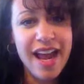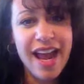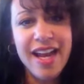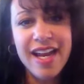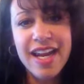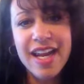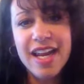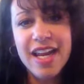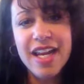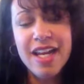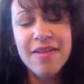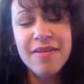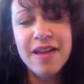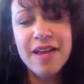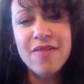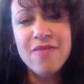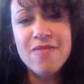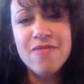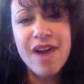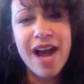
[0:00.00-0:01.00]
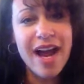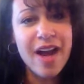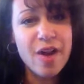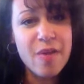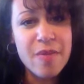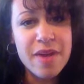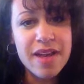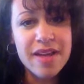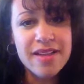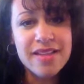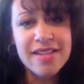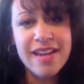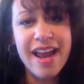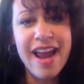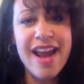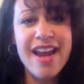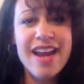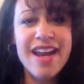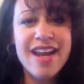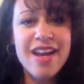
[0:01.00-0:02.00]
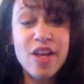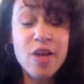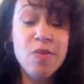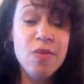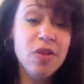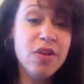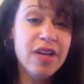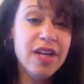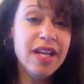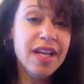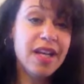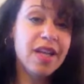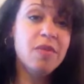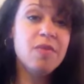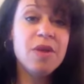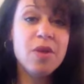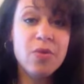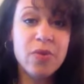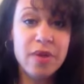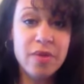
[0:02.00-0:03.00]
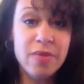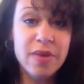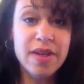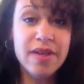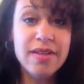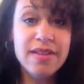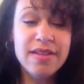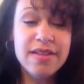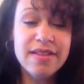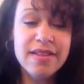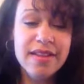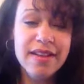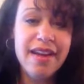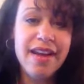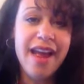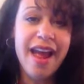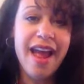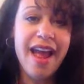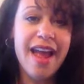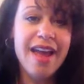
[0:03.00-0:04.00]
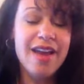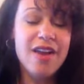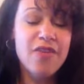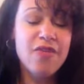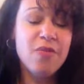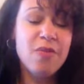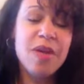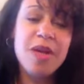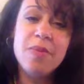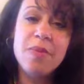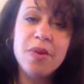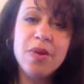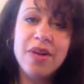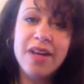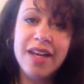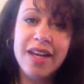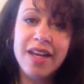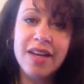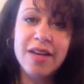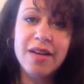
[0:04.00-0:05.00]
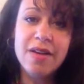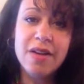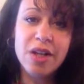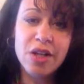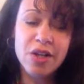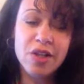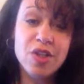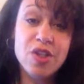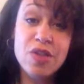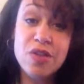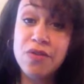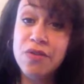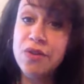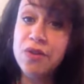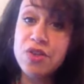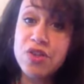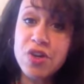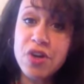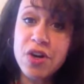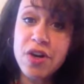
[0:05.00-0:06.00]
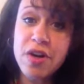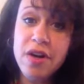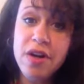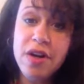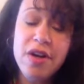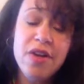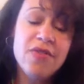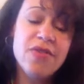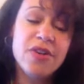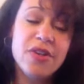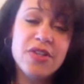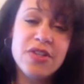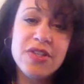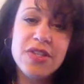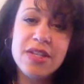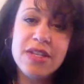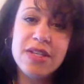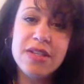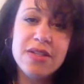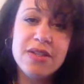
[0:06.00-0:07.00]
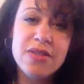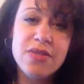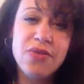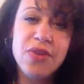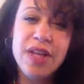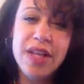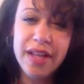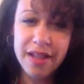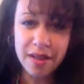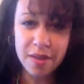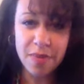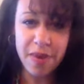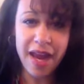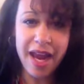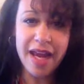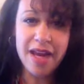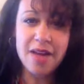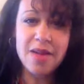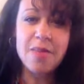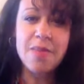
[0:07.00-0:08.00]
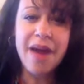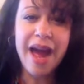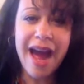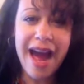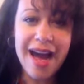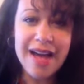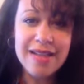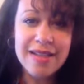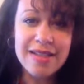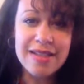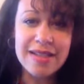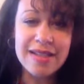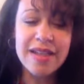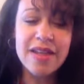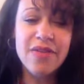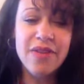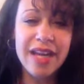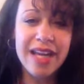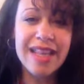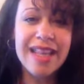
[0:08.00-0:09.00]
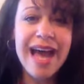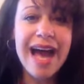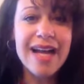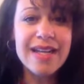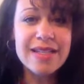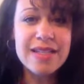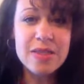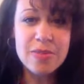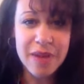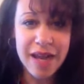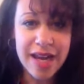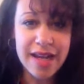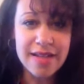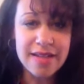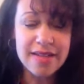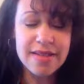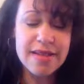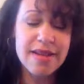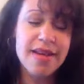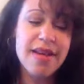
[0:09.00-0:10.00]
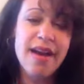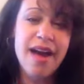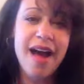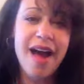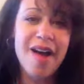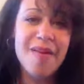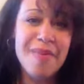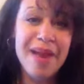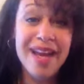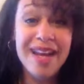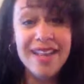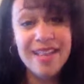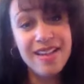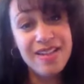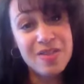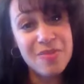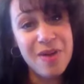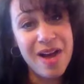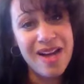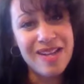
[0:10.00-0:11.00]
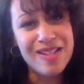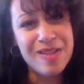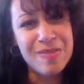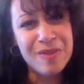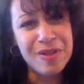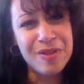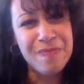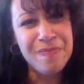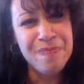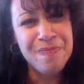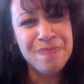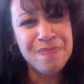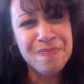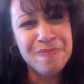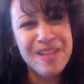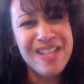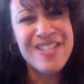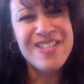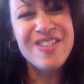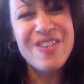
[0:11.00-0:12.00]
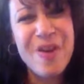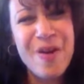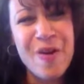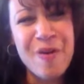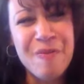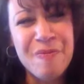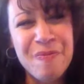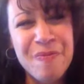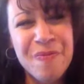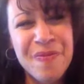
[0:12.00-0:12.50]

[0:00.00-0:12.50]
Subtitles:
any environment, any community can be rebuilt. And if people can look to the future versus feeling the pain of the past and living in that space, anything's possible. So